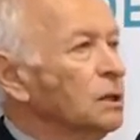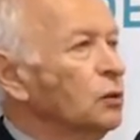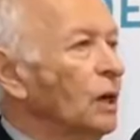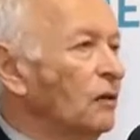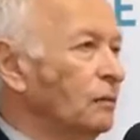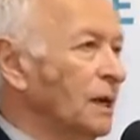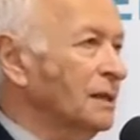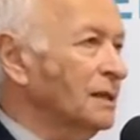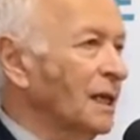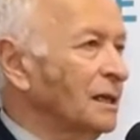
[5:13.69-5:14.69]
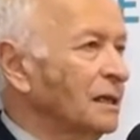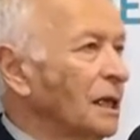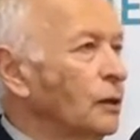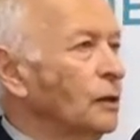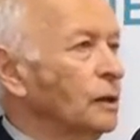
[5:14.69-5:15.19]
12 months
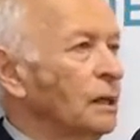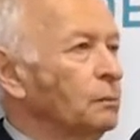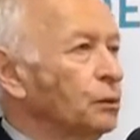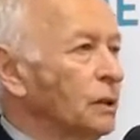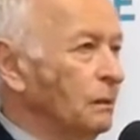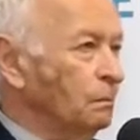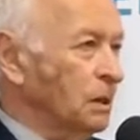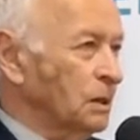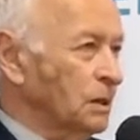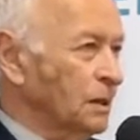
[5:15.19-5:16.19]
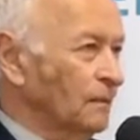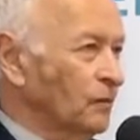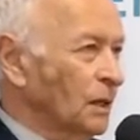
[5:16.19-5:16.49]
until you can put implants.